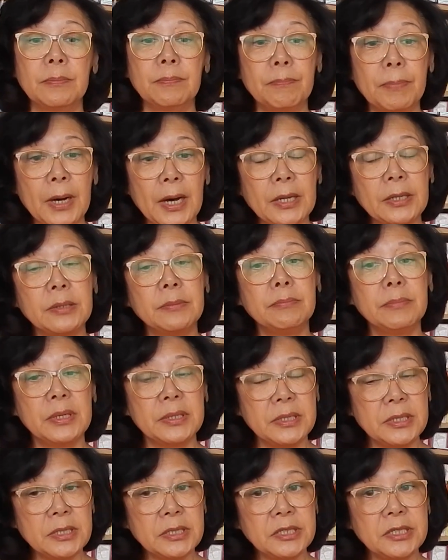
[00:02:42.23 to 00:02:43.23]
But
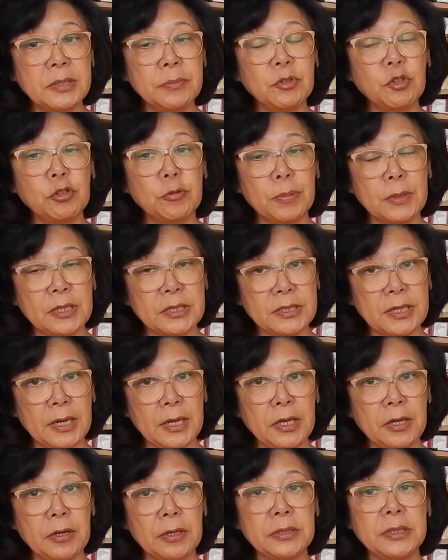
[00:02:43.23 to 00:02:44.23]
magnesium 2+
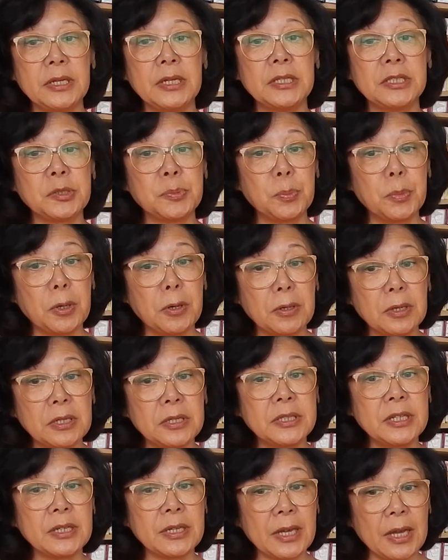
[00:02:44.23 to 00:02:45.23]
ion is smaller
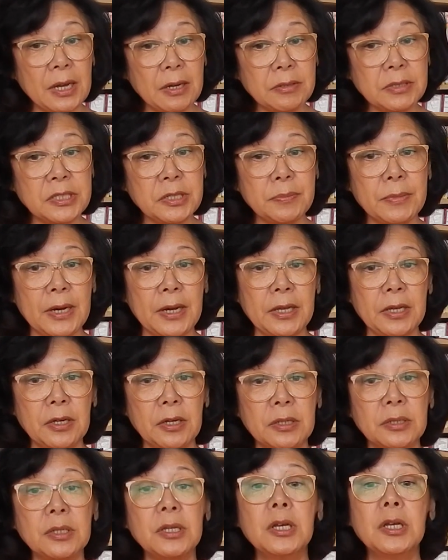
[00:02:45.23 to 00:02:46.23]
than calcium
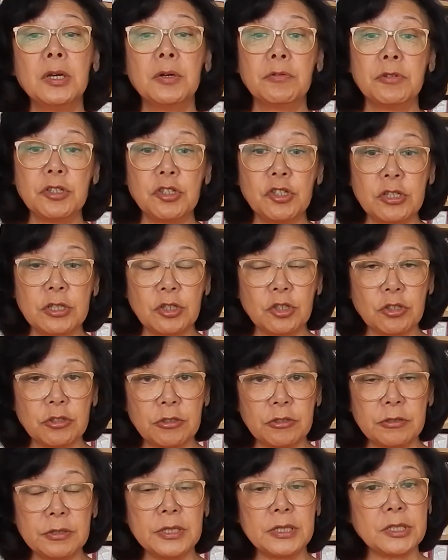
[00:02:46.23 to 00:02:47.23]
ion, which in
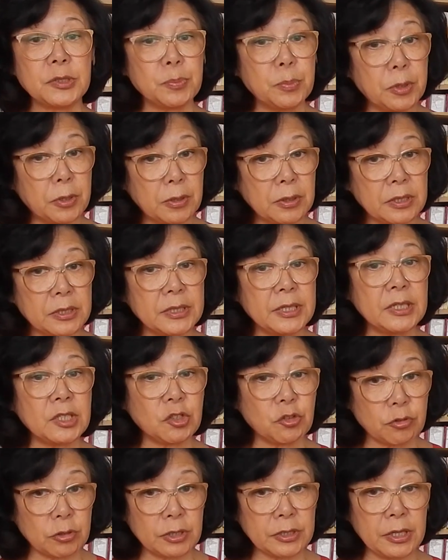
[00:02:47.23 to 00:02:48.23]
turn is smaller than
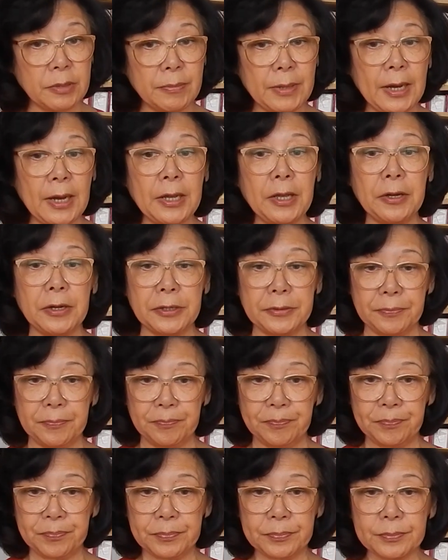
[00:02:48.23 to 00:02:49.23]
strontium ion.
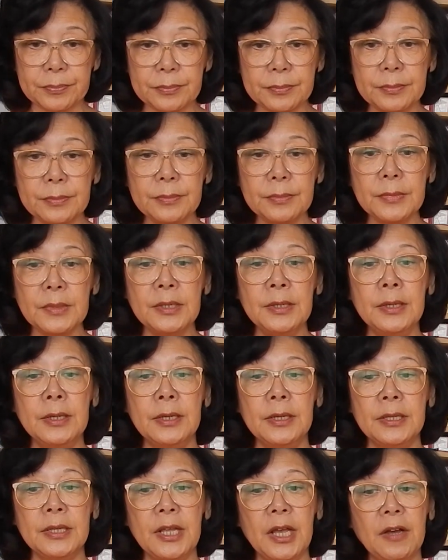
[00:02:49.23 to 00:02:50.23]

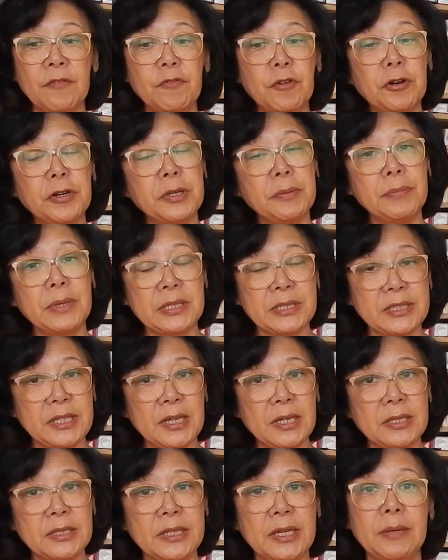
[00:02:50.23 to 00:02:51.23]
Therefore, it makes
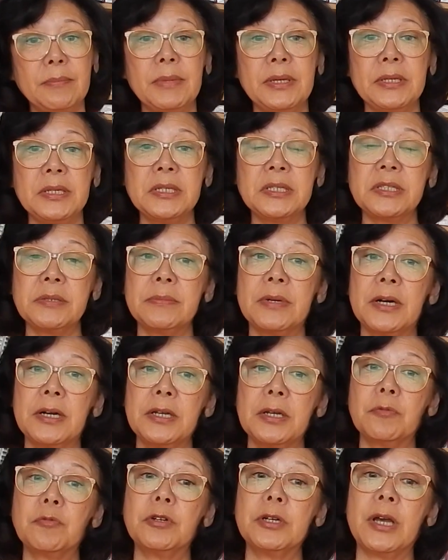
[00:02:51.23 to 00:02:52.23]
sense that magnesium
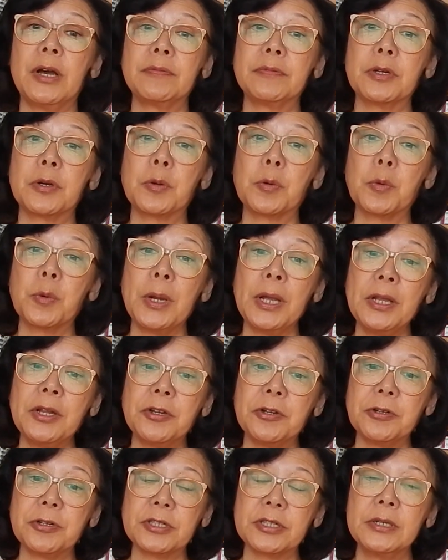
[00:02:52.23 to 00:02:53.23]
ion will have the
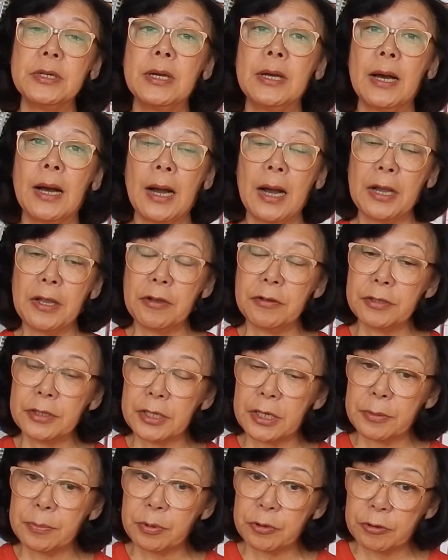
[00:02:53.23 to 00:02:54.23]
greatest
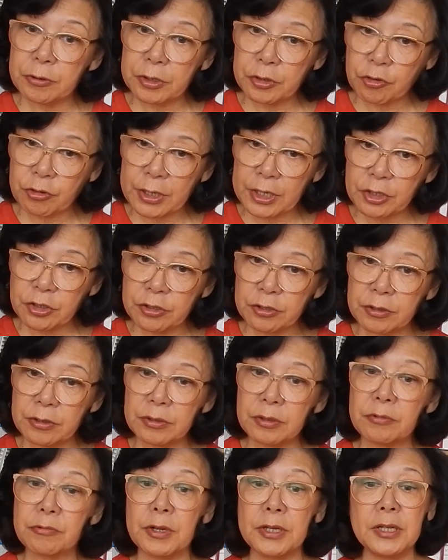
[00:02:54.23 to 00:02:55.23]
ion-dipole
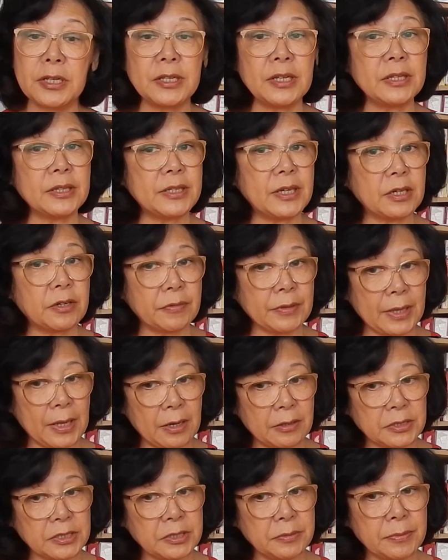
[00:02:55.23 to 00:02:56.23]
attraction, greater than that of
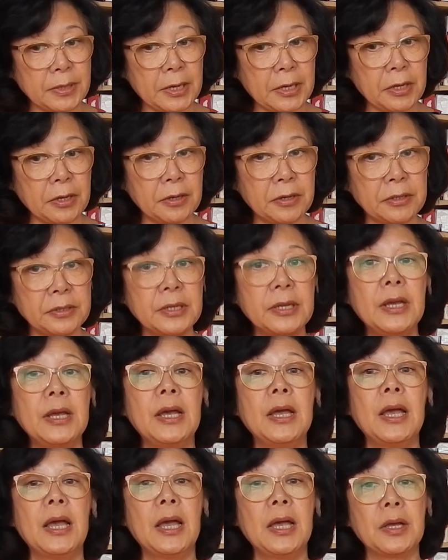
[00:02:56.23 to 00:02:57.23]
calcium ion,
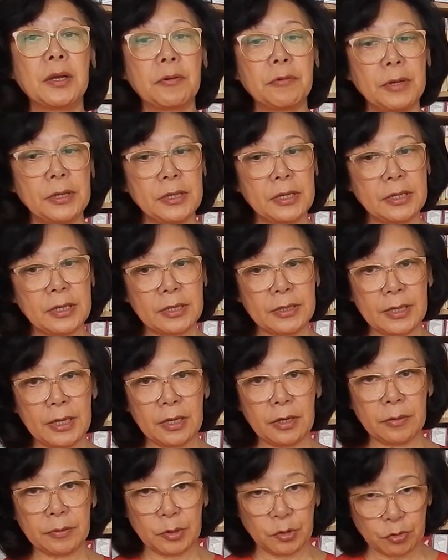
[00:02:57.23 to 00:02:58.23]
and greater than that
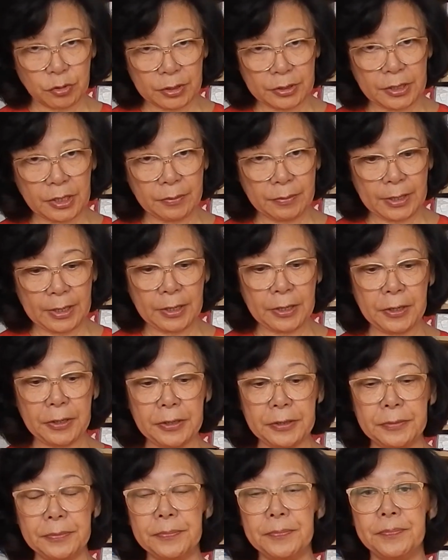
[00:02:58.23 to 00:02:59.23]
of strontium
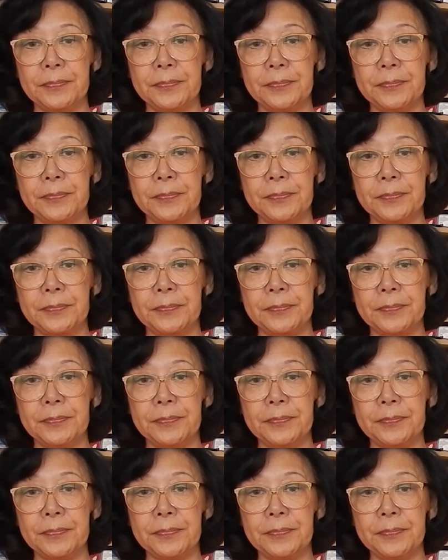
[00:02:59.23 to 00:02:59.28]
ion.